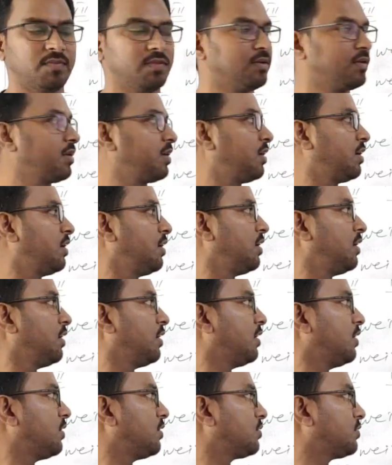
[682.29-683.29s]
Okay,
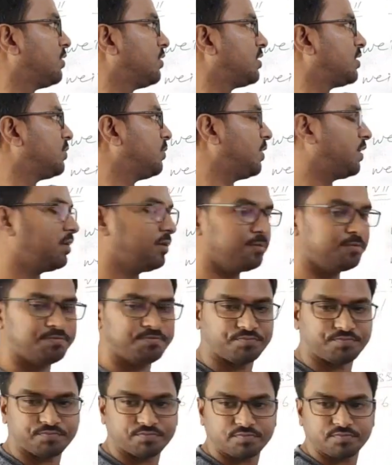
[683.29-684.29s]
so it's mean
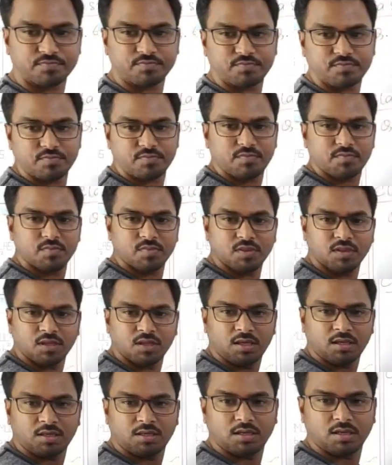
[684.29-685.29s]

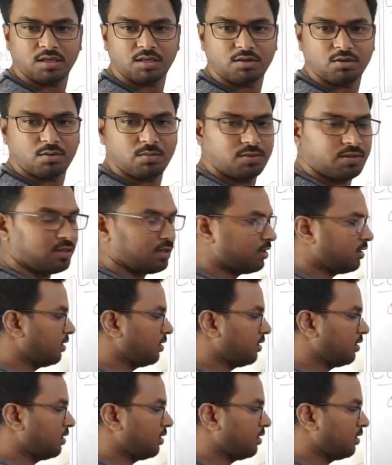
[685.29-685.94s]
here it will be